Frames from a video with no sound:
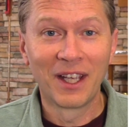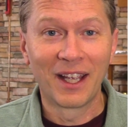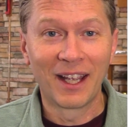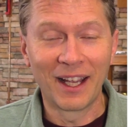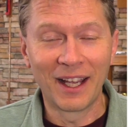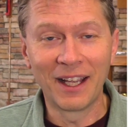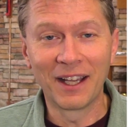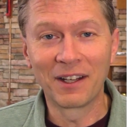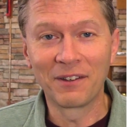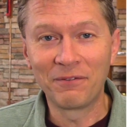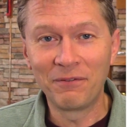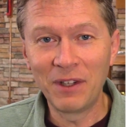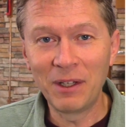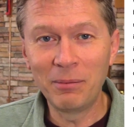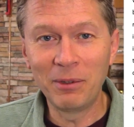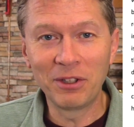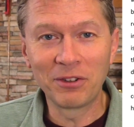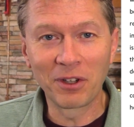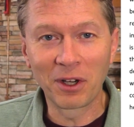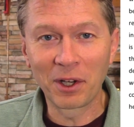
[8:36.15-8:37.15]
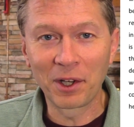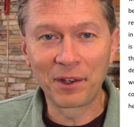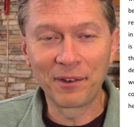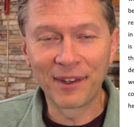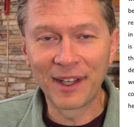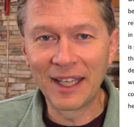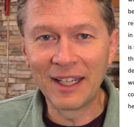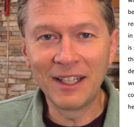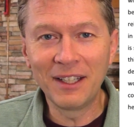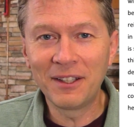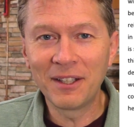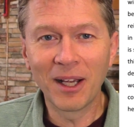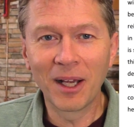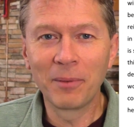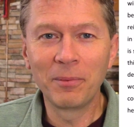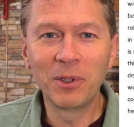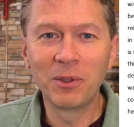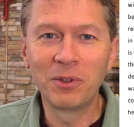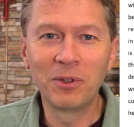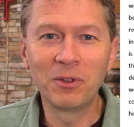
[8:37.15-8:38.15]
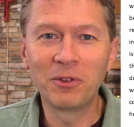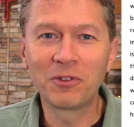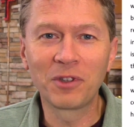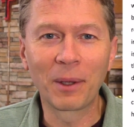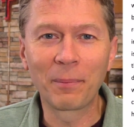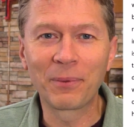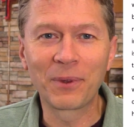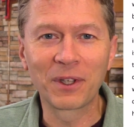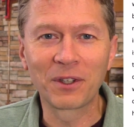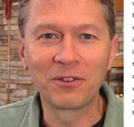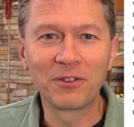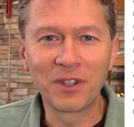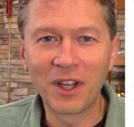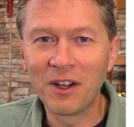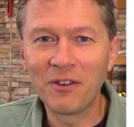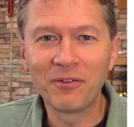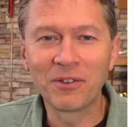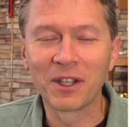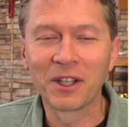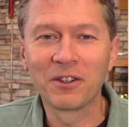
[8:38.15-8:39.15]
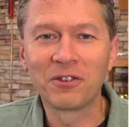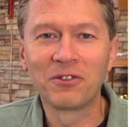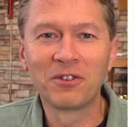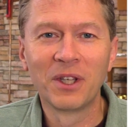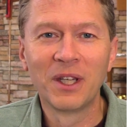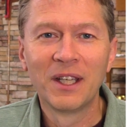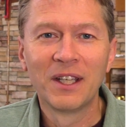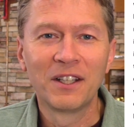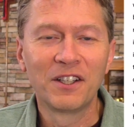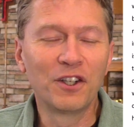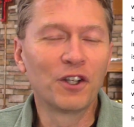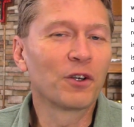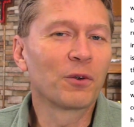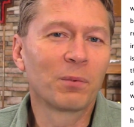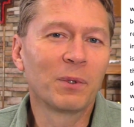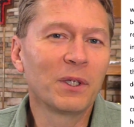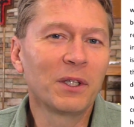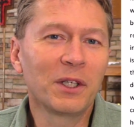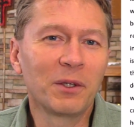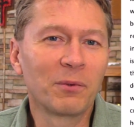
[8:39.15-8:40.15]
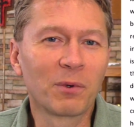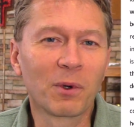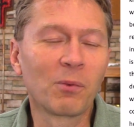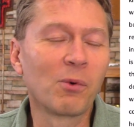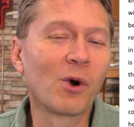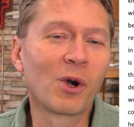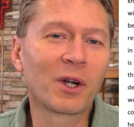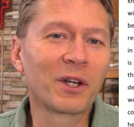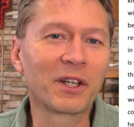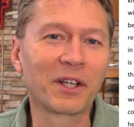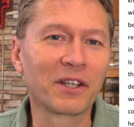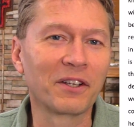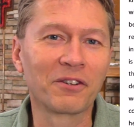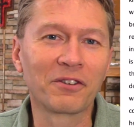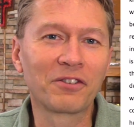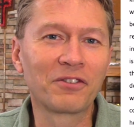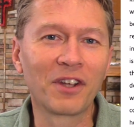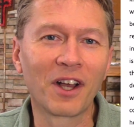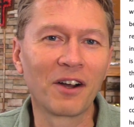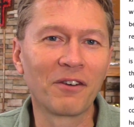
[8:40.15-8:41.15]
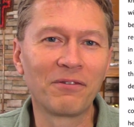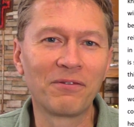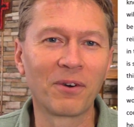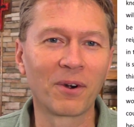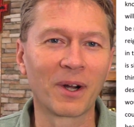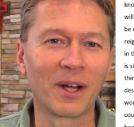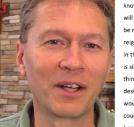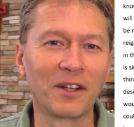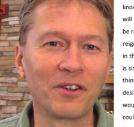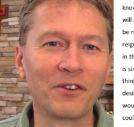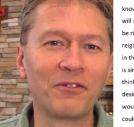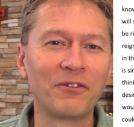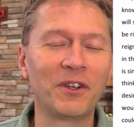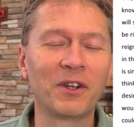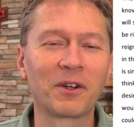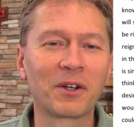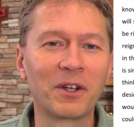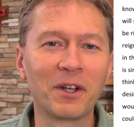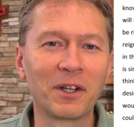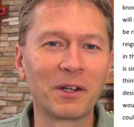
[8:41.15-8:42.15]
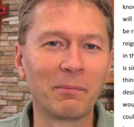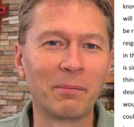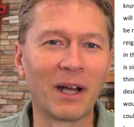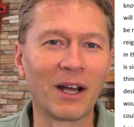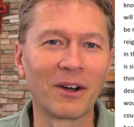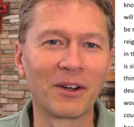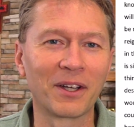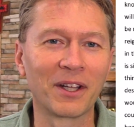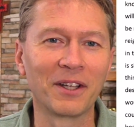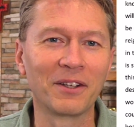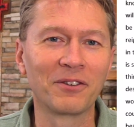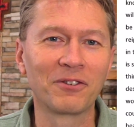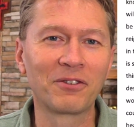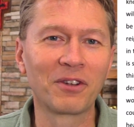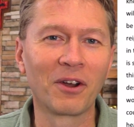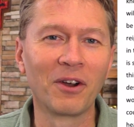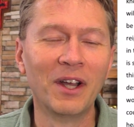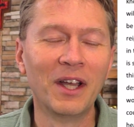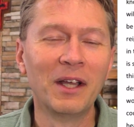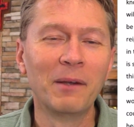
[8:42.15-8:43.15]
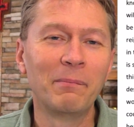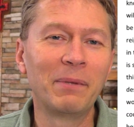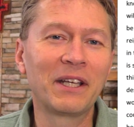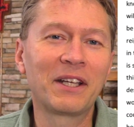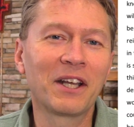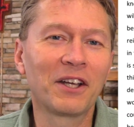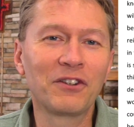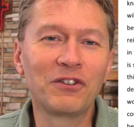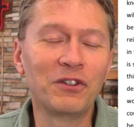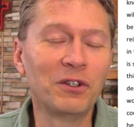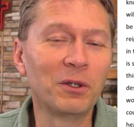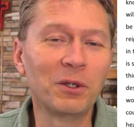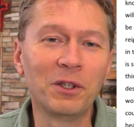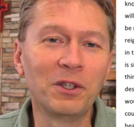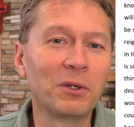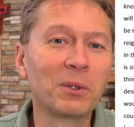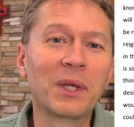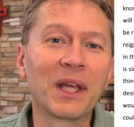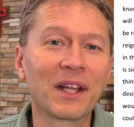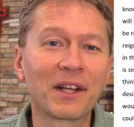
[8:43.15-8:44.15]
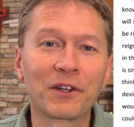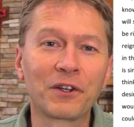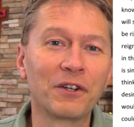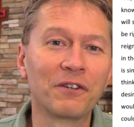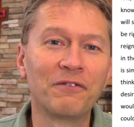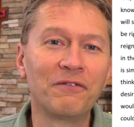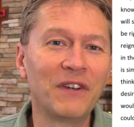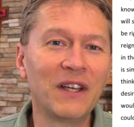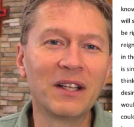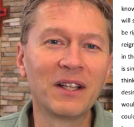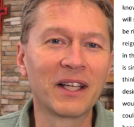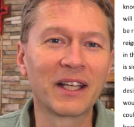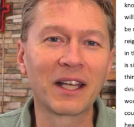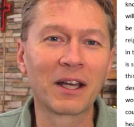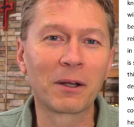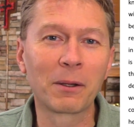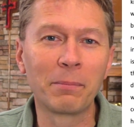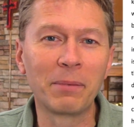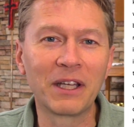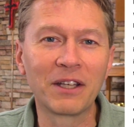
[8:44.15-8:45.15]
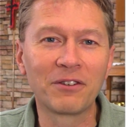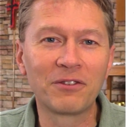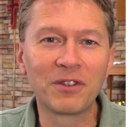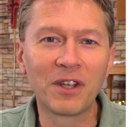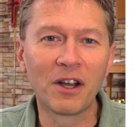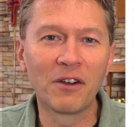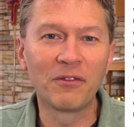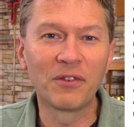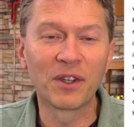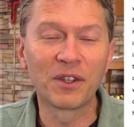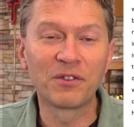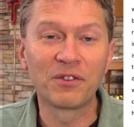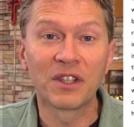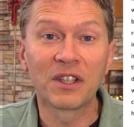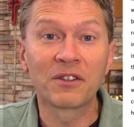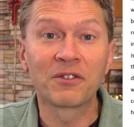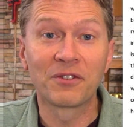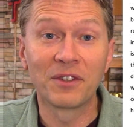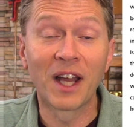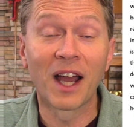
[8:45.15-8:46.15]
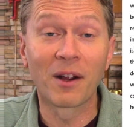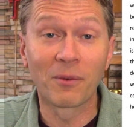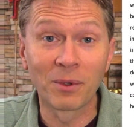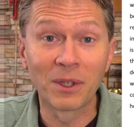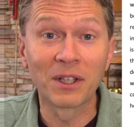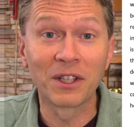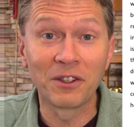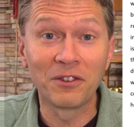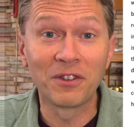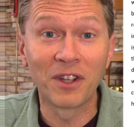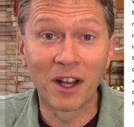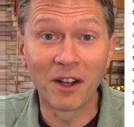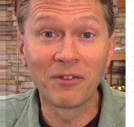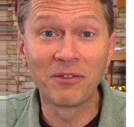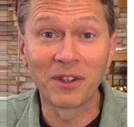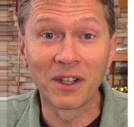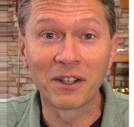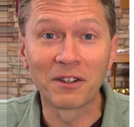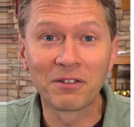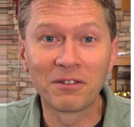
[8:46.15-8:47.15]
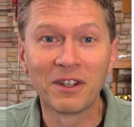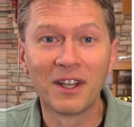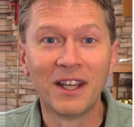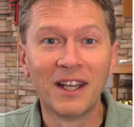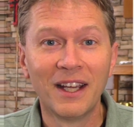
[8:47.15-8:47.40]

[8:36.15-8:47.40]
And Phoebe's arguing, anytime you do something selfless, you're really rewarding yourself for it, and you feel good about it. And so because you get a good feeling out of being selfless, it's not really selfless.